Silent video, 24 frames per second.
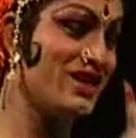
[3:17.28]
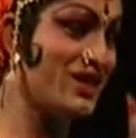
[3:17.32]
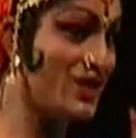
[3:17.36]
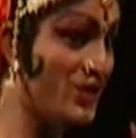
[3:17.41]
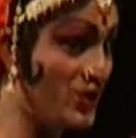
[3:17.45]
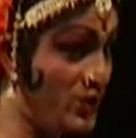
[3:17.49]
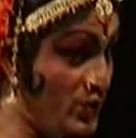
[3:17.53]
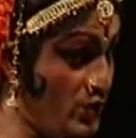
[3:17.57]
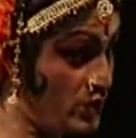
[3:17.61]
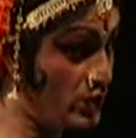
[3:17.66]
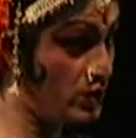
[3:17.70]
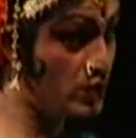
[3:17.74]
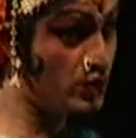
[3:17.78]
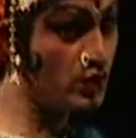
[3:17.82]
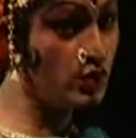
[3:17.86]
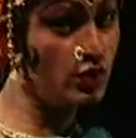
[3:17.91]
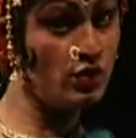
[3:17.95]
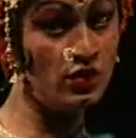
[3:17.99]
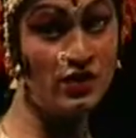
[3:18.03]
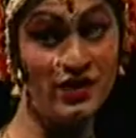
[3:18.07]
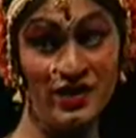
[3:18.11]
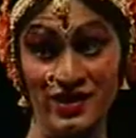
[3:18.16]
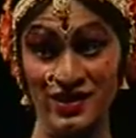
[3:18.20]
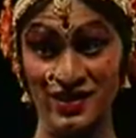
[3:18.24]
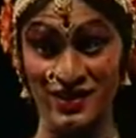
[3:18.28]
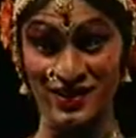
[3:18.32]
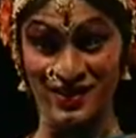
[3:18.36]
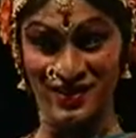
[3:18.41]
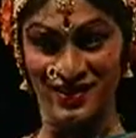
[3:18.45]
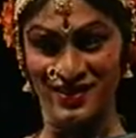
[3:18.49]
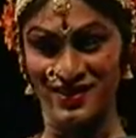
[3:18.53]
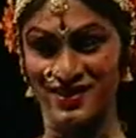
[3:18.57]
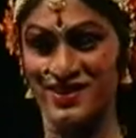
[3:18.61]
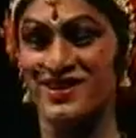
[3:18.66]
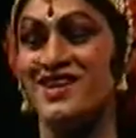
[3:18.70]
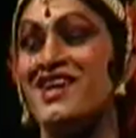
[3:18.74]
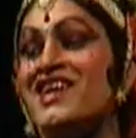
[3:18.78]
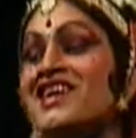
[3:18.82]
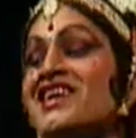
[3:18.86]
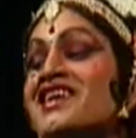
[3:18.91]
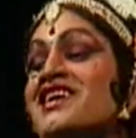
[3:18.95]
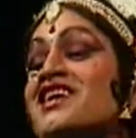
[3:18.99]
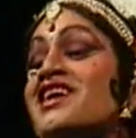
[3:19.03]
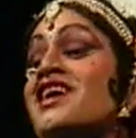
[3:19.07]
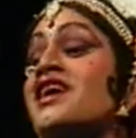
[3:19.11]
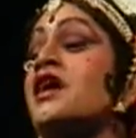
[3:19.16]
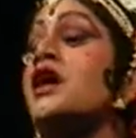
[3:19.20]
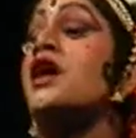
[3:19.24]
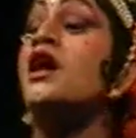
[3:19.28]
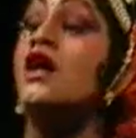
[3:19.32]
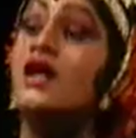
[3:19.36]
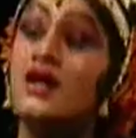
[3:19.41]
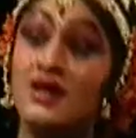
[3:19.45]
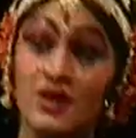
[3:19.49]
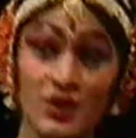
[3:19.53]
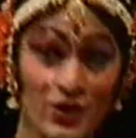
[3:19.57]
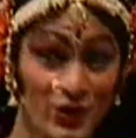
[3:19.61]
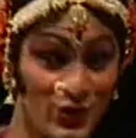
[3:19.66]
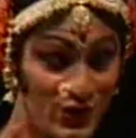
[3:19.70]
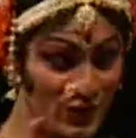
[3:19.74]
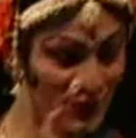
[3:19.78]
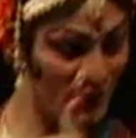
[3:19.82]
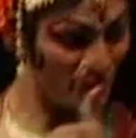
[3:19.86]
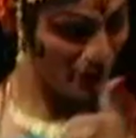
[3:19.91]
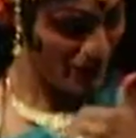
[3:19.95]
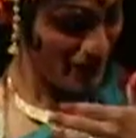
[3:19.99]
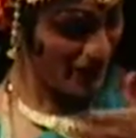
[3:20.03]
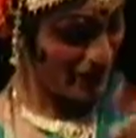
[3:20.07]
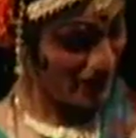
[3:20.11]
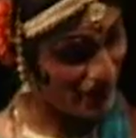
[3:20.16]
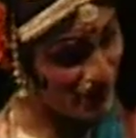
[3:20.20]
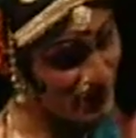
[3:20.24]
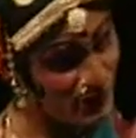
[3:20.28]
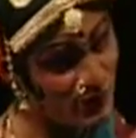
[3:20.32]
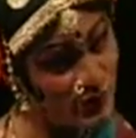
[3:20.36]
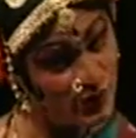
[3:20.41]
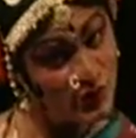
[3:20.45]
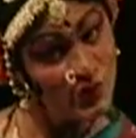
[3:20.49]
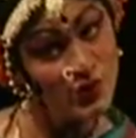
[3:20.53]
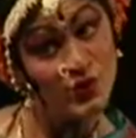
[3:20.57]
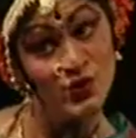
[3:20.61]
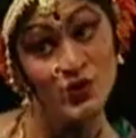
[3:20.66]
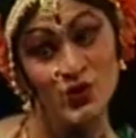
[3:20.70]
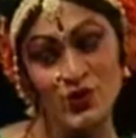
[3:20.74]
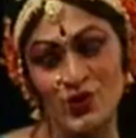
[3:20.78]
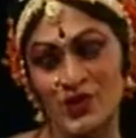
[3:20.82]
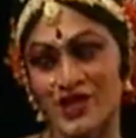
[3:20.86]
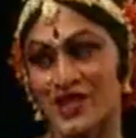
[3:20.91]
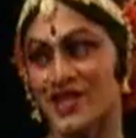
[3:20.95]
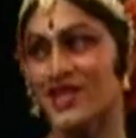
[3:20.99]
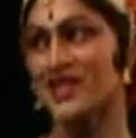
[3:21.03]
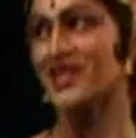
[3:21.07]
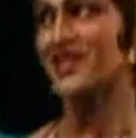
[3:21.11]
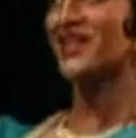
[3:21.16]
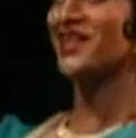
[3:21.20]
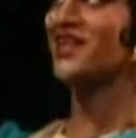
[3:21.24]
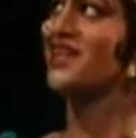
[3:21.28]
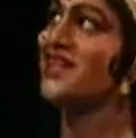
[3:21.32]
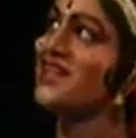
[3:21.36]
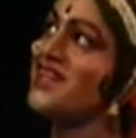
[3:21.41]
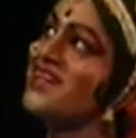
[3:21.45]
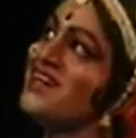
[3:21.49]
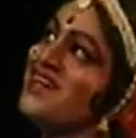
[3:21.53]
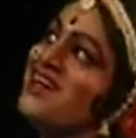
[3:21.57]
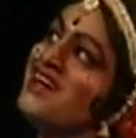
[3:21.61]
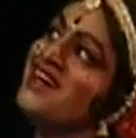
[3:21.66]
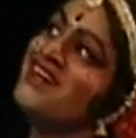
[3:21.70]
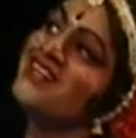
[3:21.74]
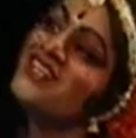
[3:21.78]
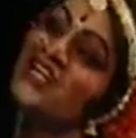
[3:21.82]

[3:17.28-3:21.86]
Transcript: place, it would have been very difficult. So perhaps it was much easier